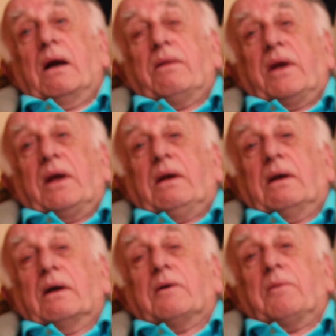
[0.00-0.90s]

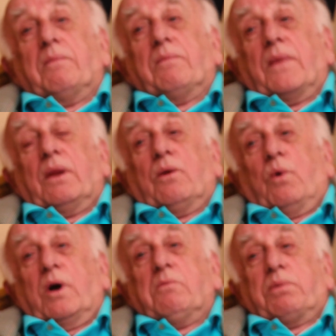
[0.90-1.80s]
the
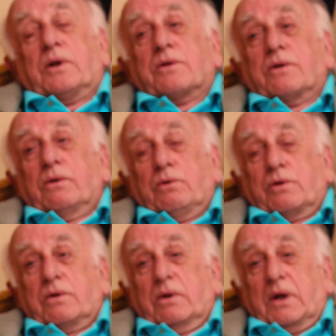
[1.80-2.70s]
one person who
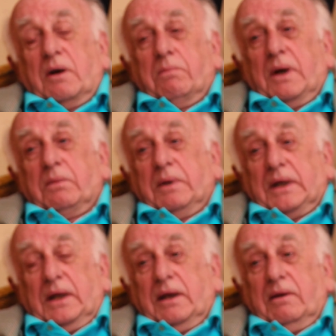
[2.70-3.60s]
stood up
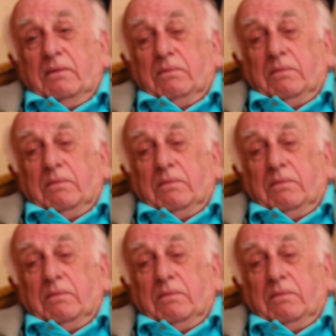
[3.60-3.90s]
publicly